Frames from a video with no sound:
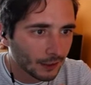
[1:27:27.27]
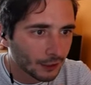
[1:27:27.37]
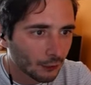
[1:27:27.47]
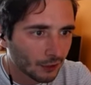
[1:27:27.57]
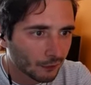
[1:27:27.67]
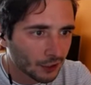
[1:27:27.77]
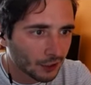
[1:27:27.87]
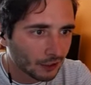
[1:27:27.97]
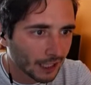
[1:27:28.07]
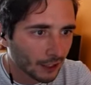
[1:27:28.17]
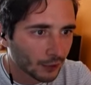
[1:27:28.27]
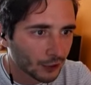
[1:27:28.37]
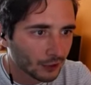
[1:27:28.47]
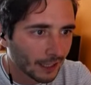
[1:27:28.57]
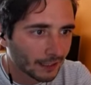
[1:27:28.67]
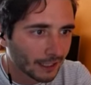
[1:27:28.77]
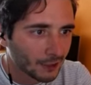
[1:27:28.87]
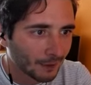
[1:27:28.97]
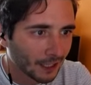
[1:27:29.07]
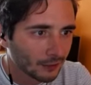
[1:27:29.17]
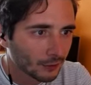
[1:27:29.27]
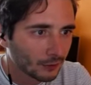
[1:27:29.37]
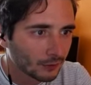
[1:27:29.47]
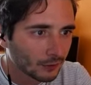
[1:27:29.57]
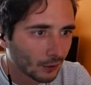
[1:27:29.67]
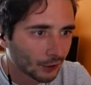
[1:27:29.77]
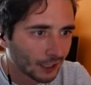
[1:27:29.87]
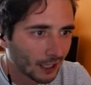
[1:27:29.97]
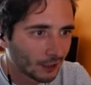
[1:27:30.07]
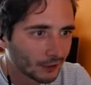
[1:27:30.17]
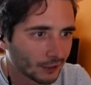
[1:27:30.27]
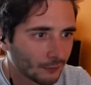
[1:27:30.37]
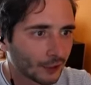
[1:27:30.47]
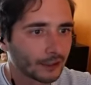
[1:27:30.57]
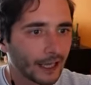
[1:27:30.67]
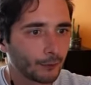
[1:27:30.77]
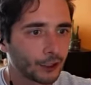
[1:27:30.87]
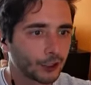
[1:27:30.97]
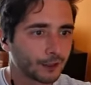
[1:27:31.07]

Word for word: universal language like Esperanto, or there are different languages?